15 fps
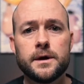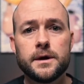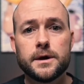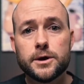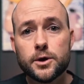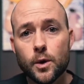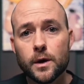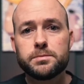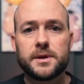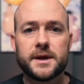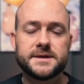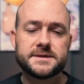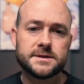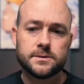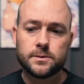your
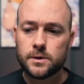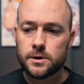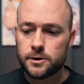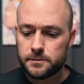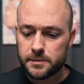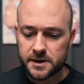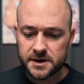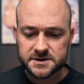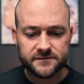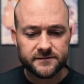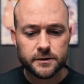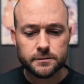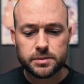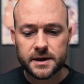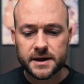place in the world because of
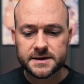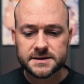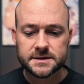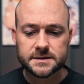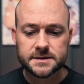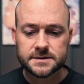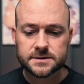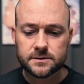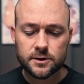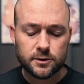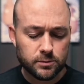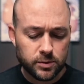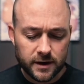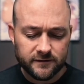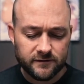your place in this
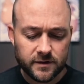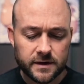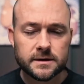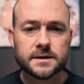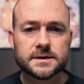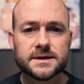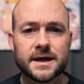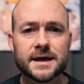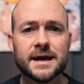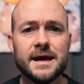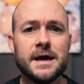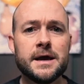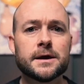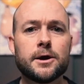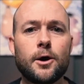group, whatever it looks like.
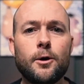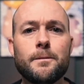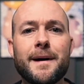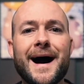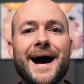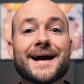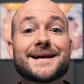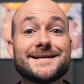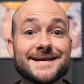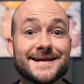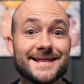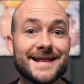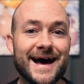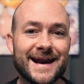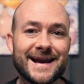Go back to
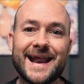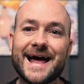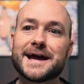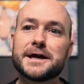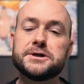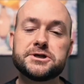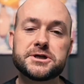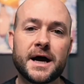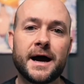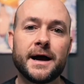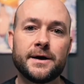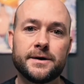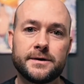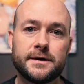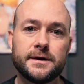that like a
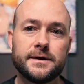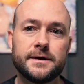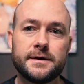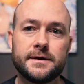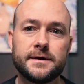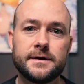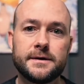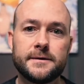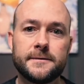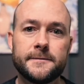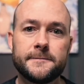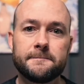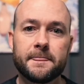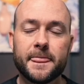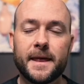child.
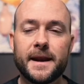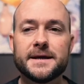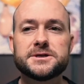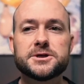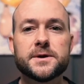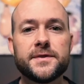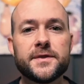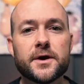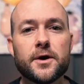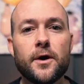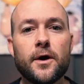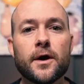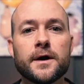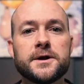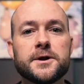And as you're in the
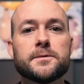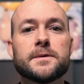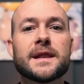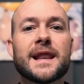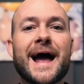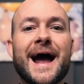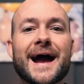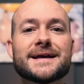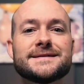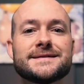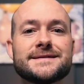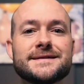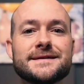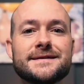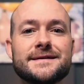car and you're
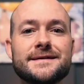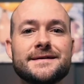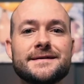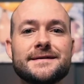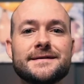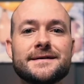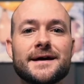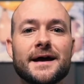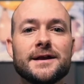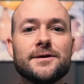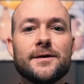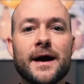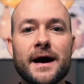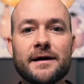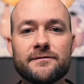relaxed and you
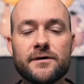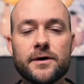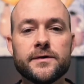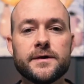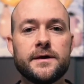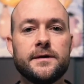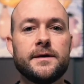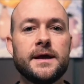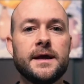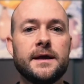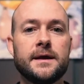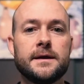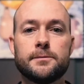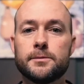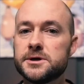have all that you
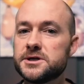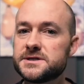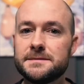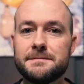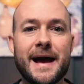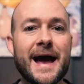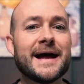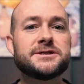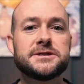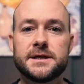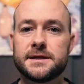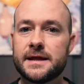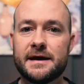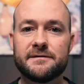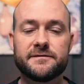need, and we're just
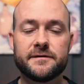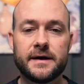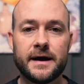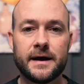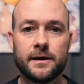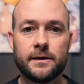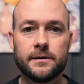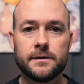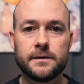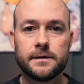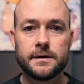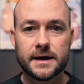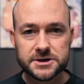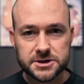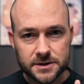imagining that for now
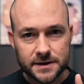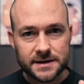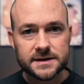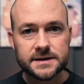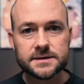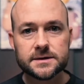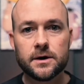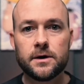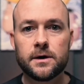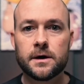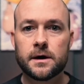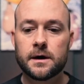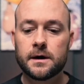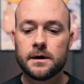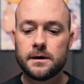as you're in this
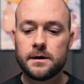car,